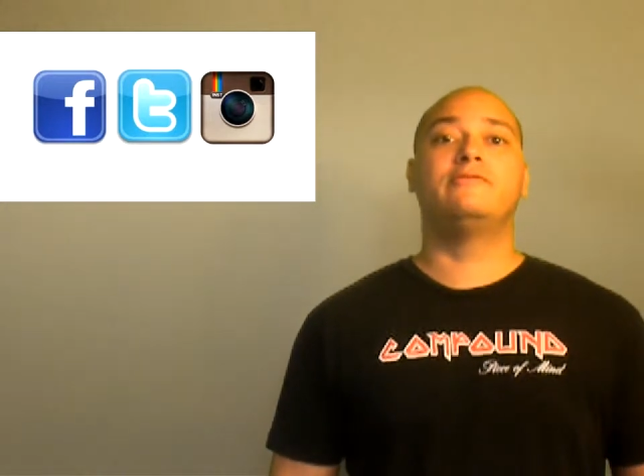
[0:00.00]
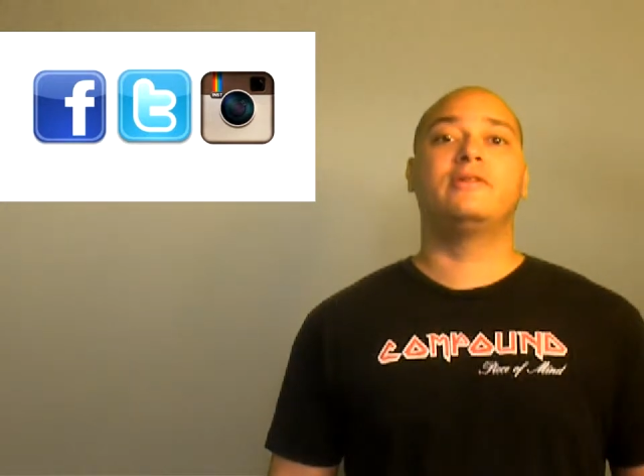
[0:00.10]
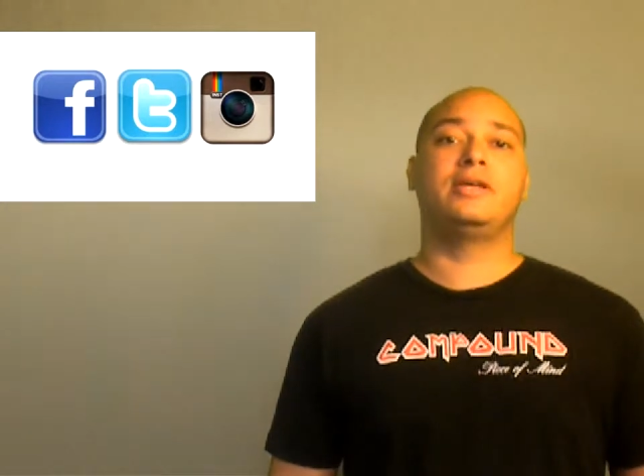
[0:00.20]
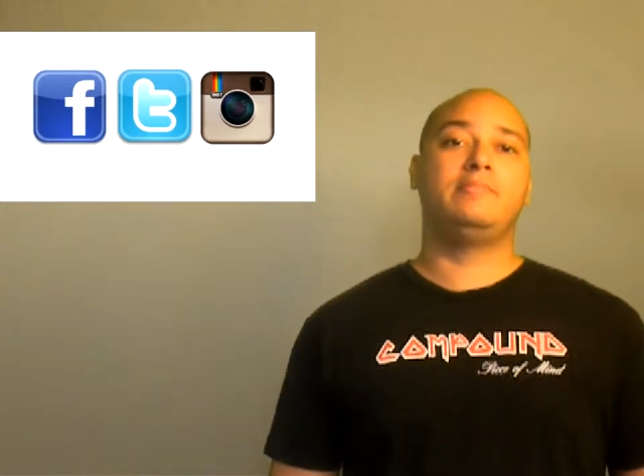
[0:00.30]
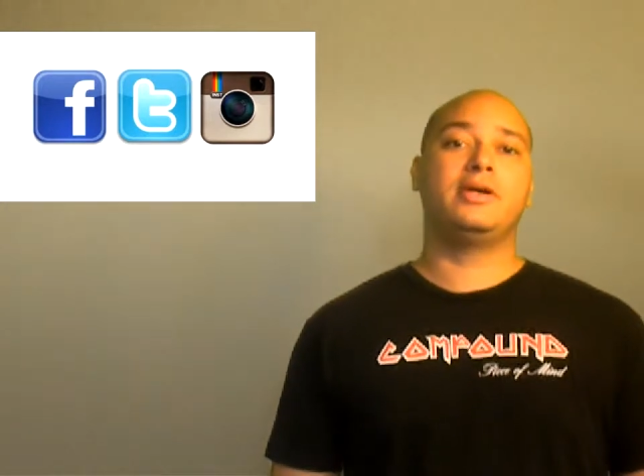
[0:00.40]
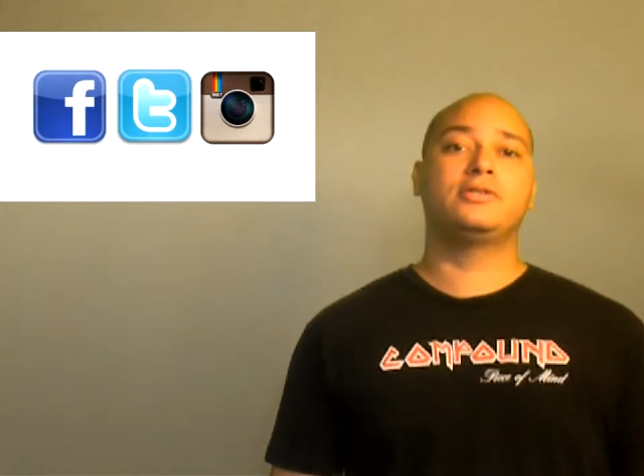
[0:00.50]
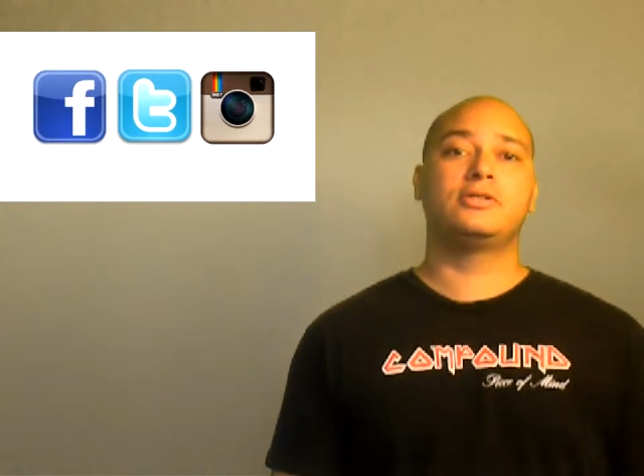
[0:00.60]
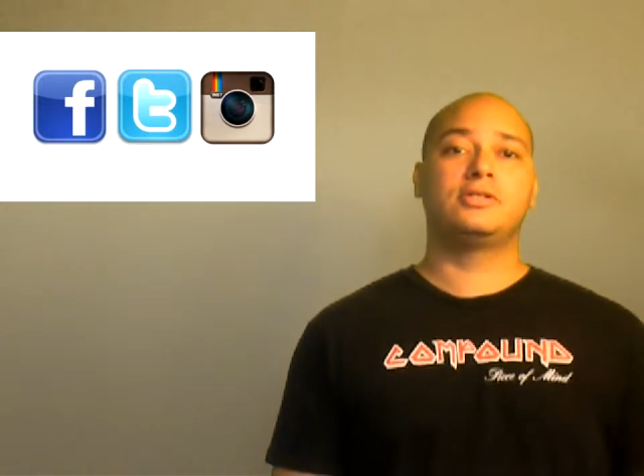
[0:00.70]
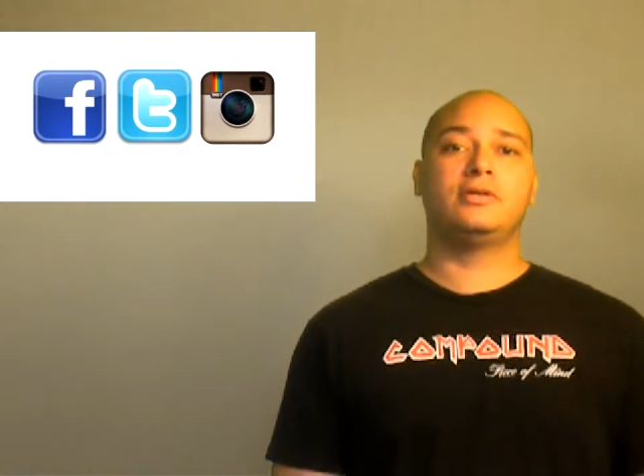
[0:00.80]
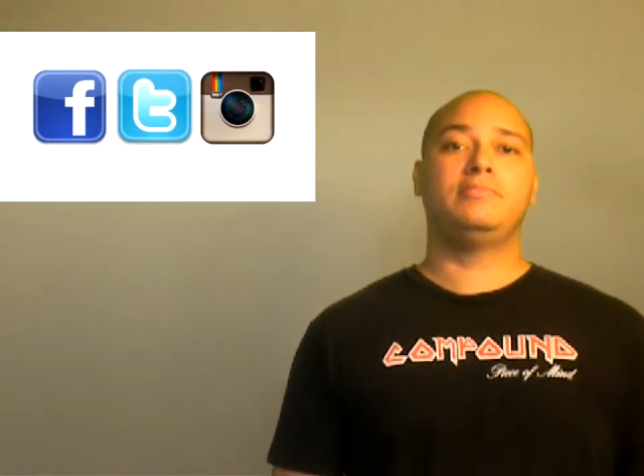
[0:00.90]
up funny
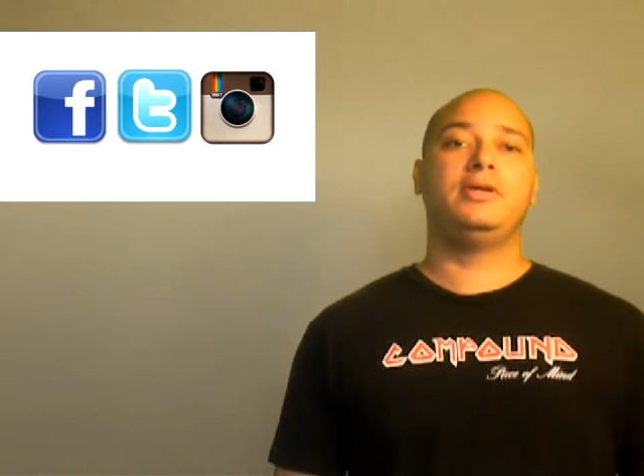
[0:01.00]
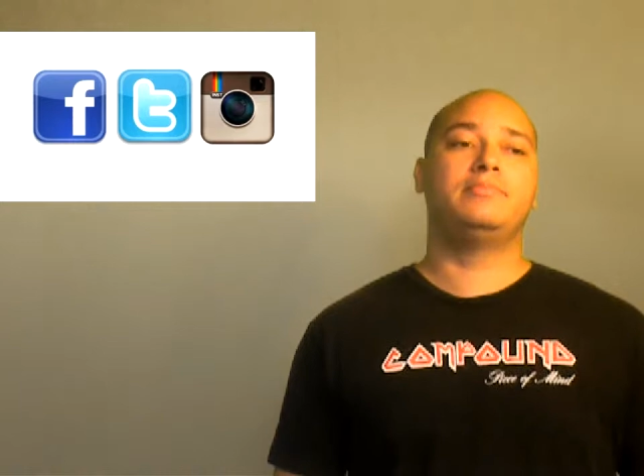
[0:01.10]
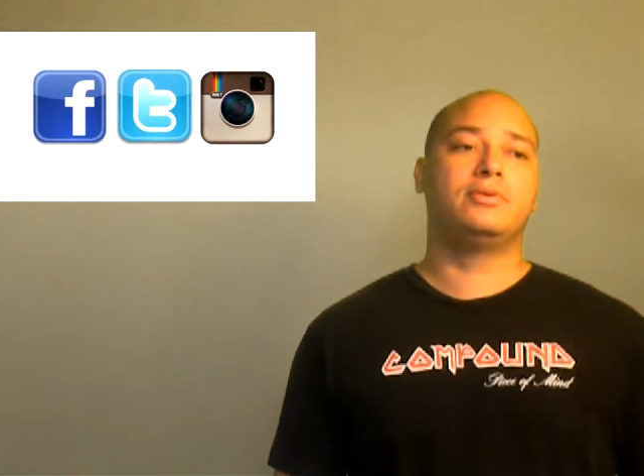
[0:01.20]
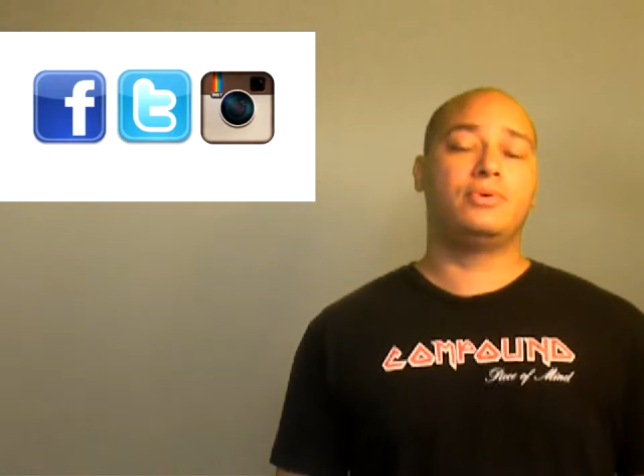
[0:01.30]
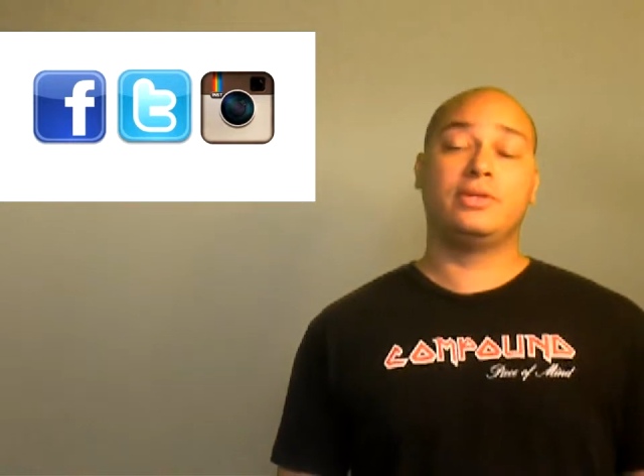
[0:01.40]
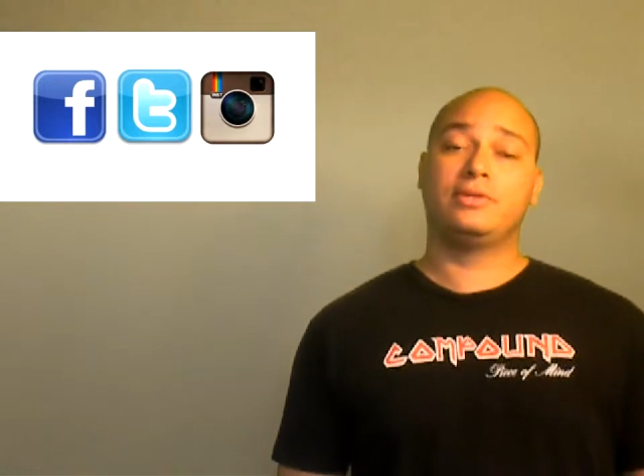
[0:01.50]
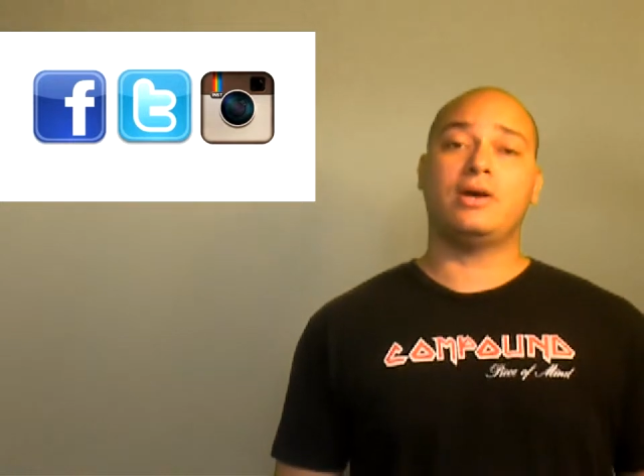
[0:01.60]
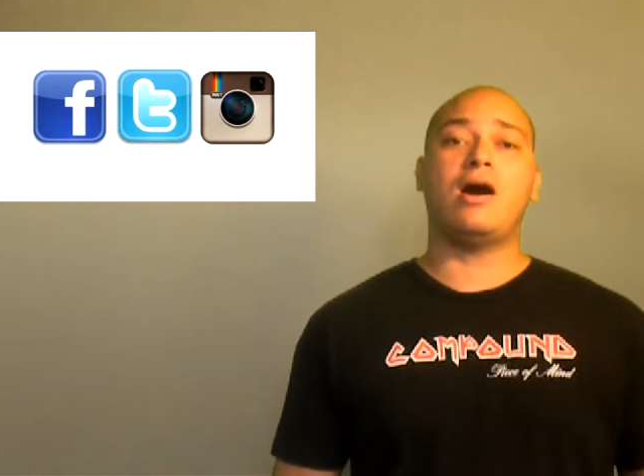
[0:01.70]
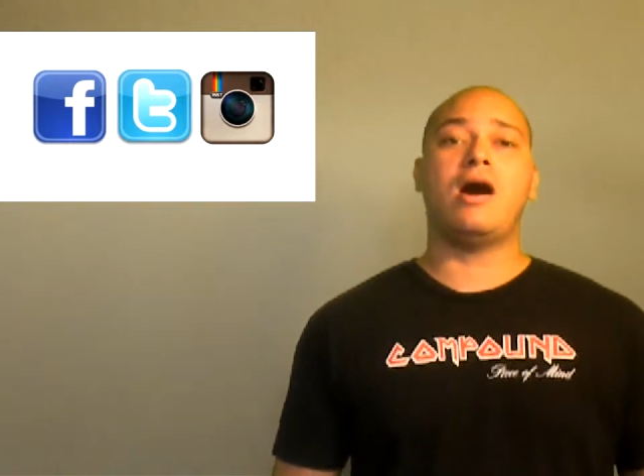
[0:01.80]
pictures of people with